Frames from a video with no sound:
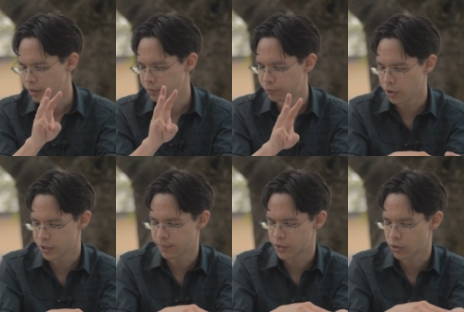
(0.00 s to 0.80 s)
the
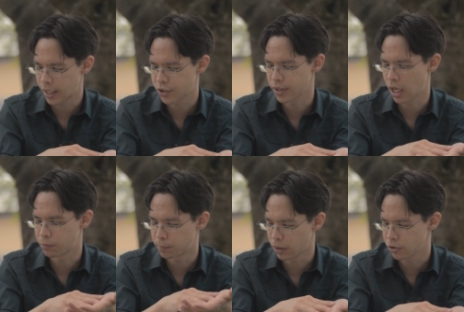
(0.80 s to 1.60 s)
forces of attraction and
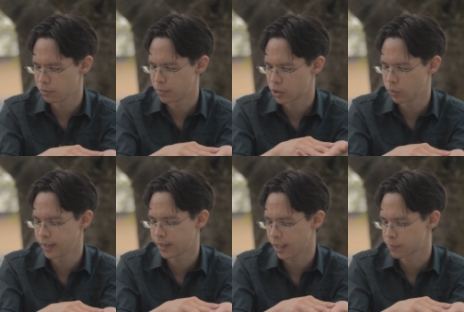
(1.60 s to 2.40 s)
repulsion
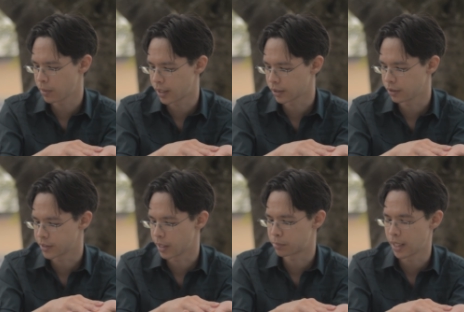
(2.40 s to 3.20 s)
between gas
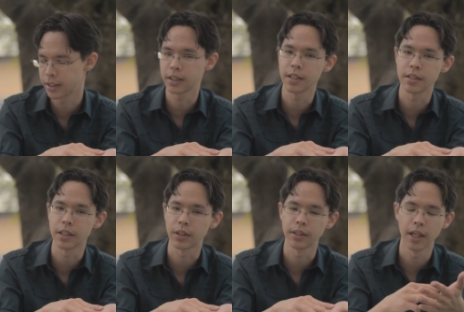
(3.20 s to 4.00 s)
particles are practically
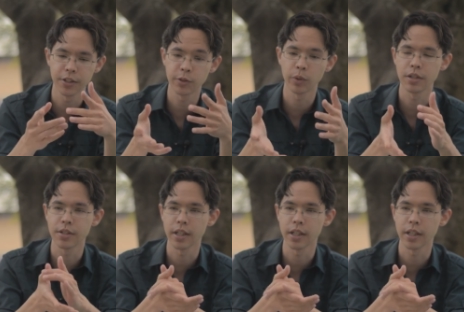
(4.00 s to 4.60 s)
zero. Now, this is what I was